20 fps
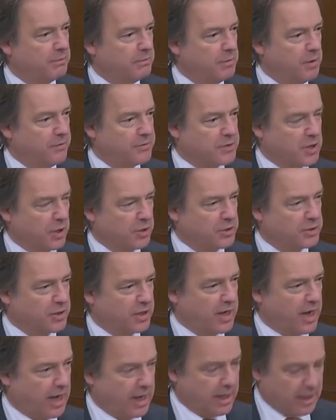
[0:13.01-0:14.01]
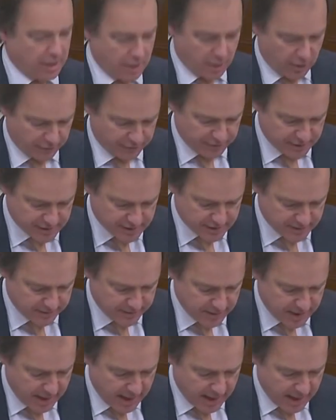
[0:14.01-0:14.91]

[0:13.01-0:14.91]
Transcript: moves on to higher office.